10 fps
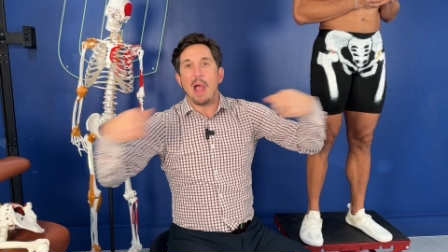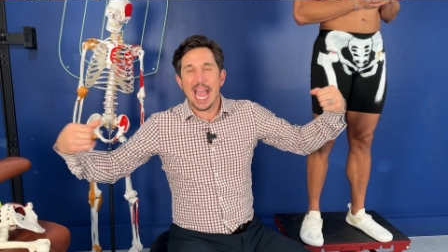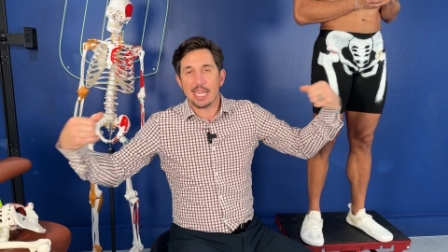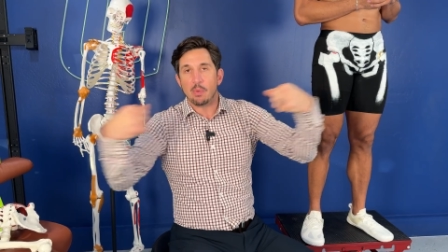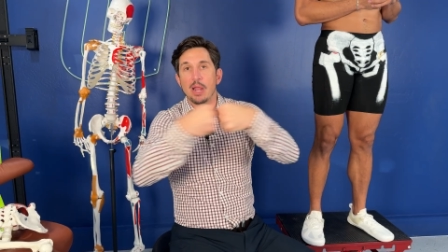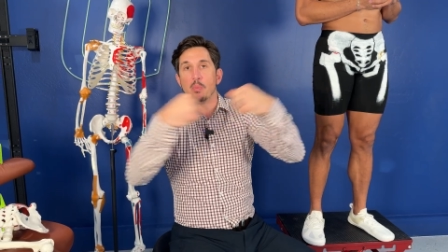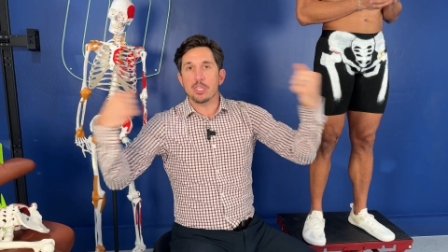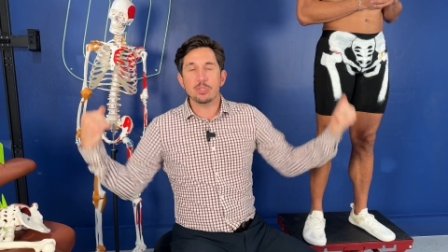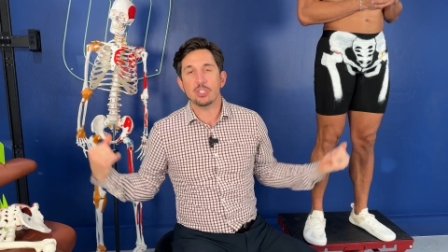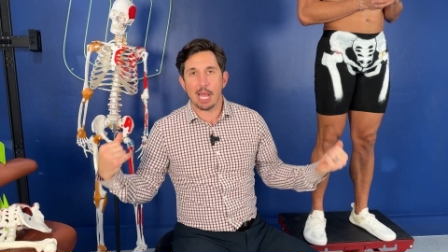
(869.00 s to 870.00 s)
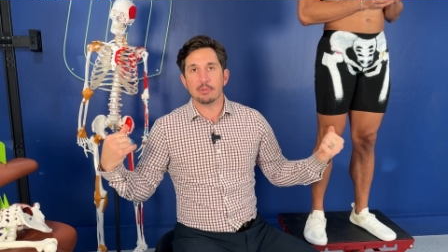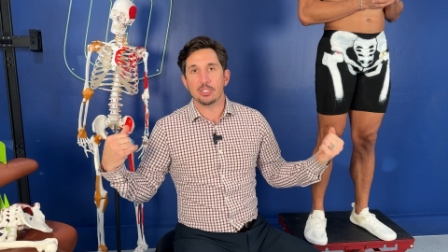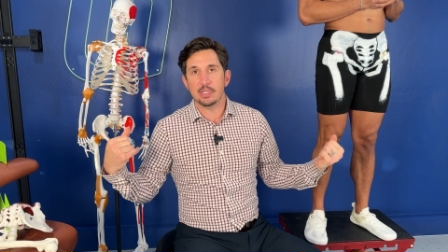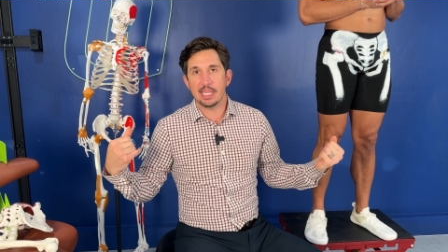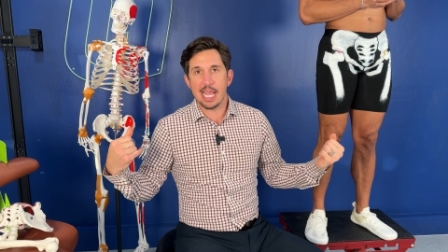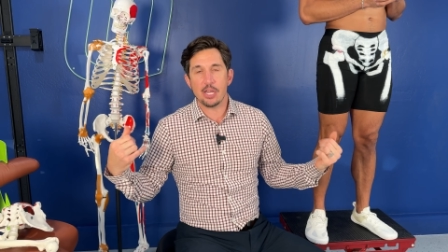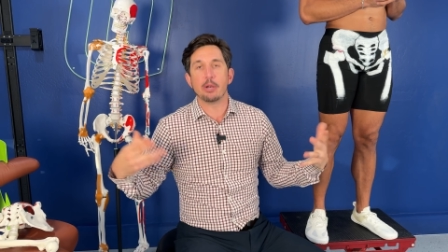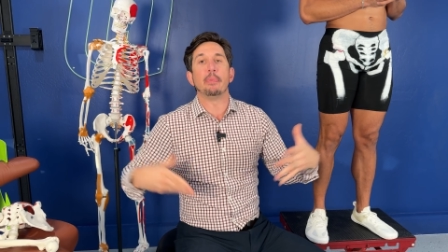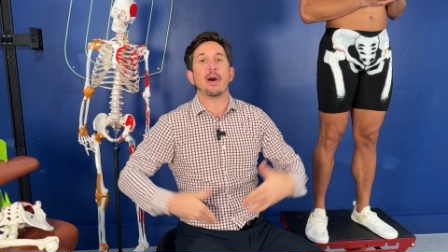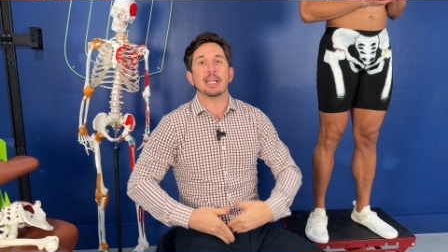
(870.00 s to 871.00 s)
whack and whack, when you stop doing that, your
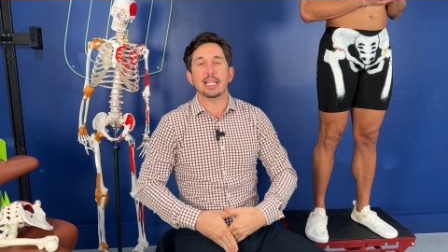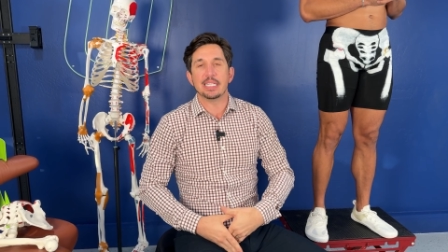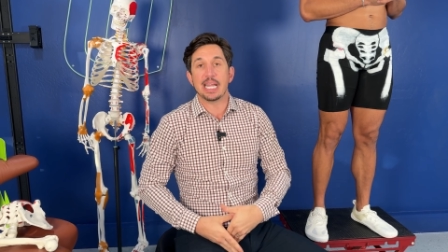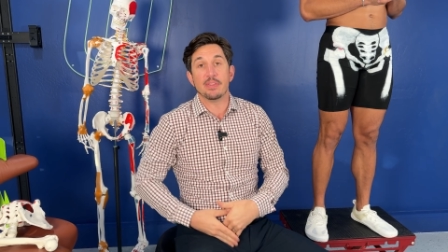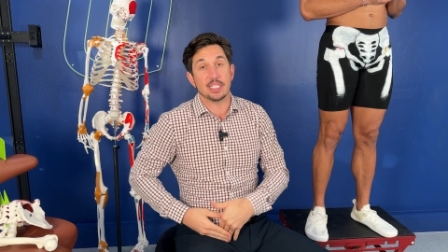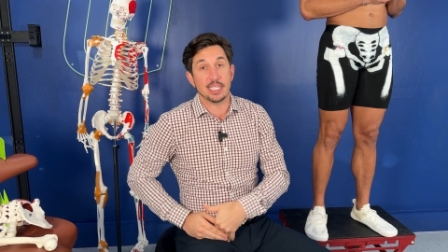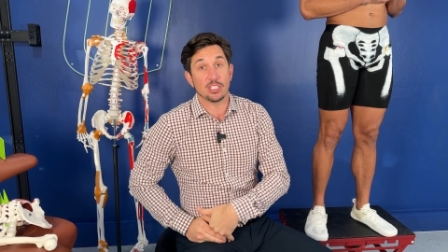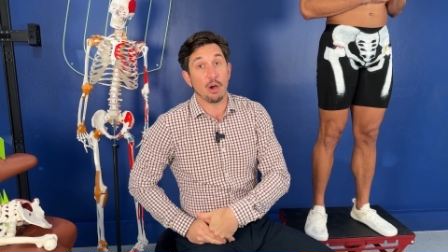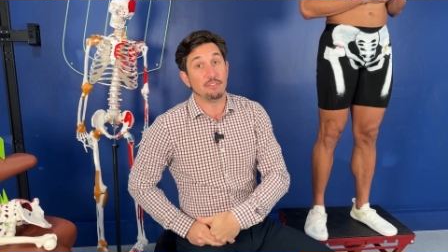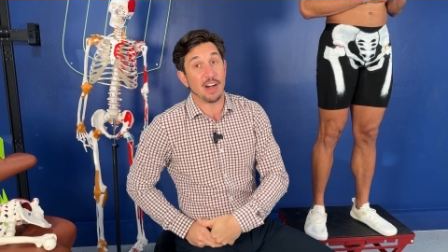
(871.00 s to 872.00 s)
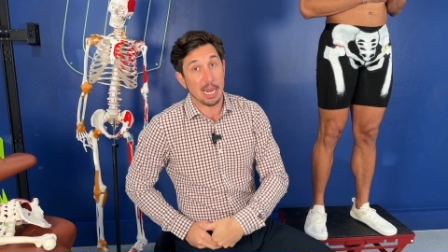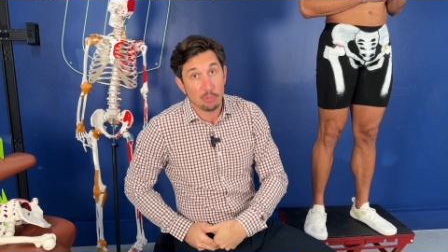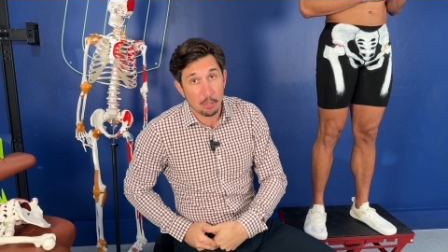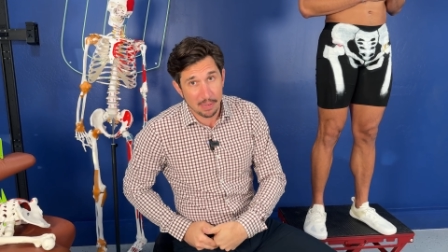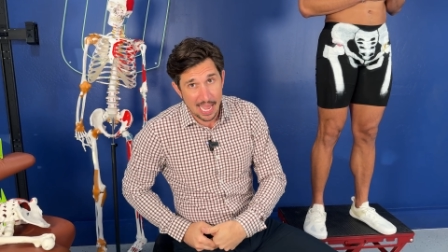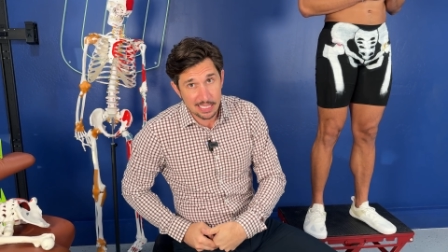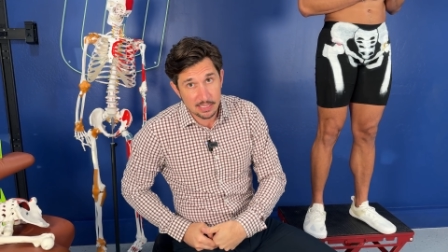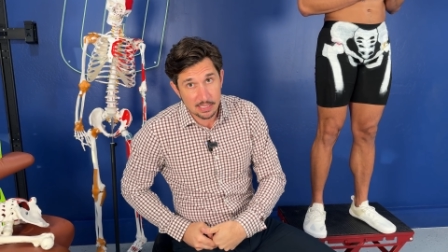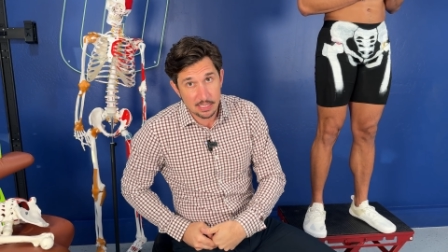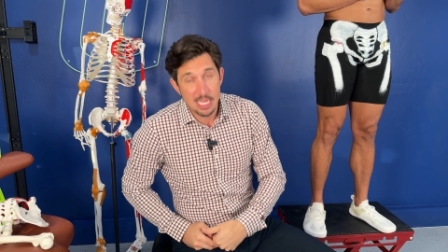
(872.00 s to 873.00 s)
body lays down these things called
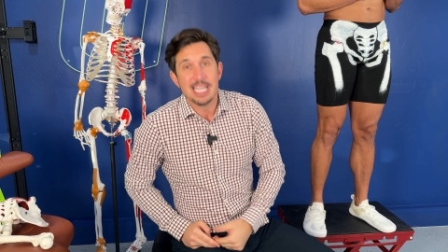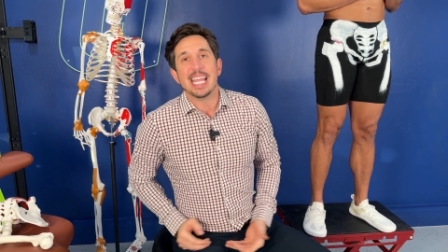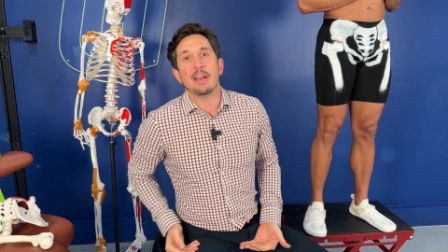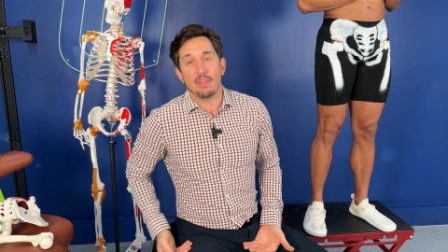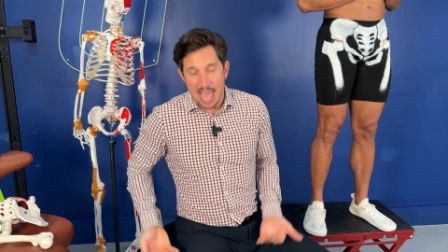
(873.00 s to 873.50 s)
fibroblasts. And